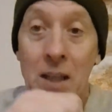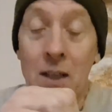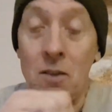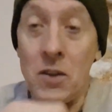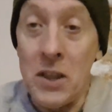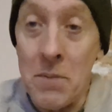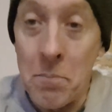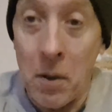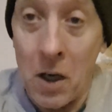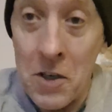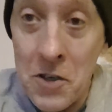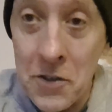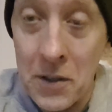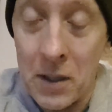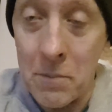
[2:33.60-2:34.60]
lead
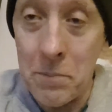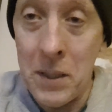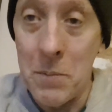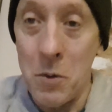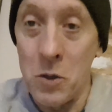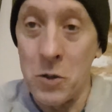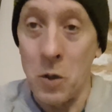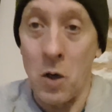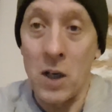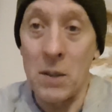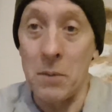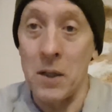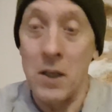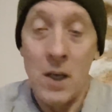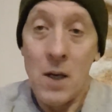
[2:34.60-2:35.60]
punch that people talk
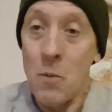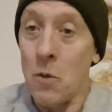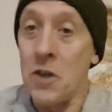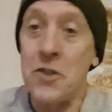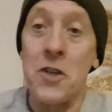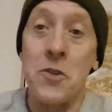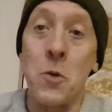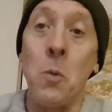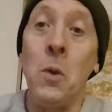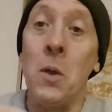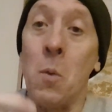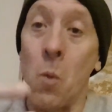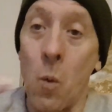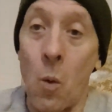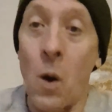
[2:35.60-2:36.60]
about, which is only
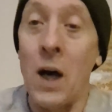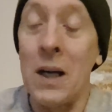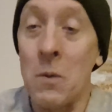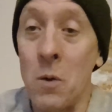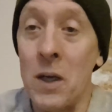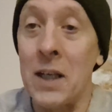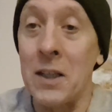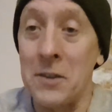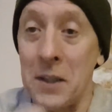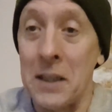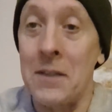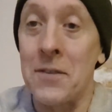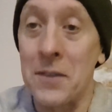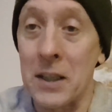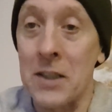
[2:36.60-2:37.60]
one way of doing
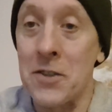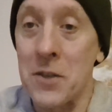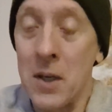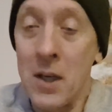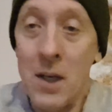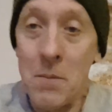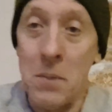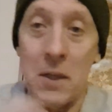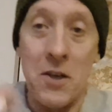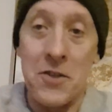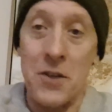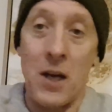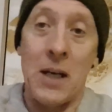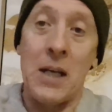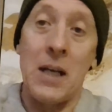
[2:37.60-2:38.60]
things, but there's
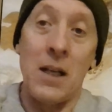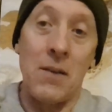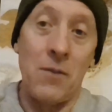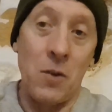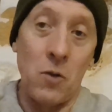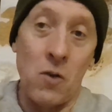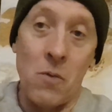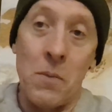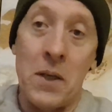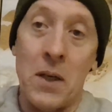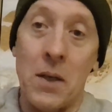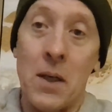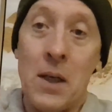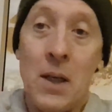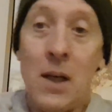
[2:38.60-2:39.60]
a hell of a lot
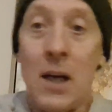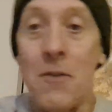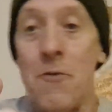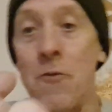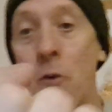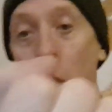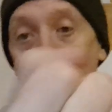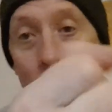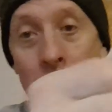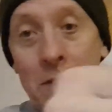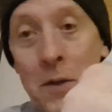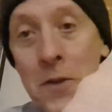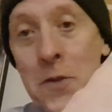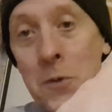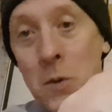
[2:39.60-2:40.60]
more involved
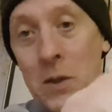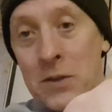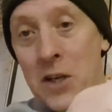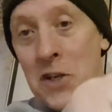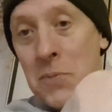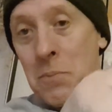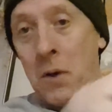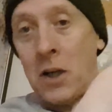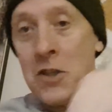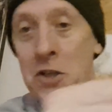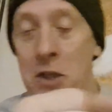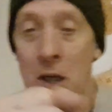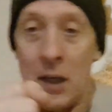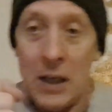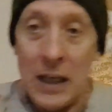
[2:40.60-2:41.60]
in throwing this punch,
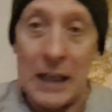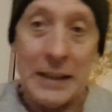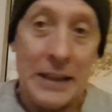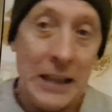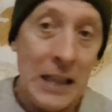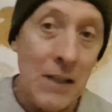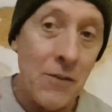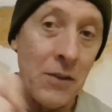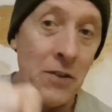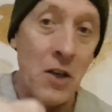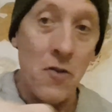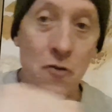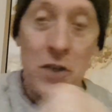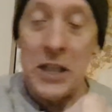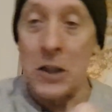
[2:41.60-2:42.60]
and even the
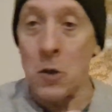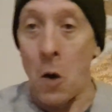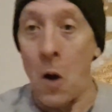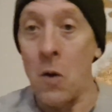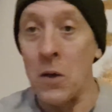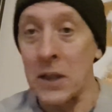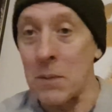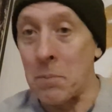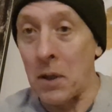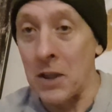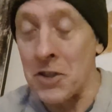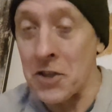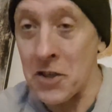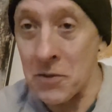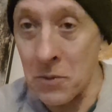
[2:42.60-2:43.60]
recoil of the
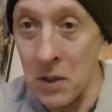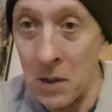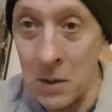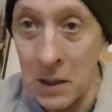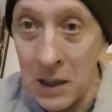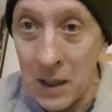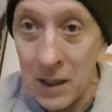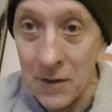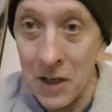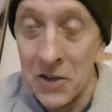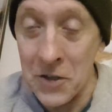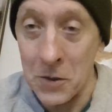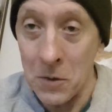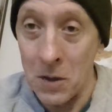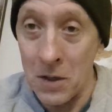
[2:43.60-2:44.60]
punch as well. That's
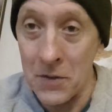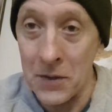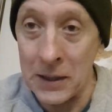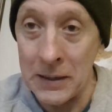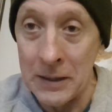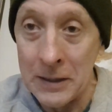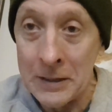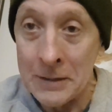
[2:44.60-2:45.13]
another thing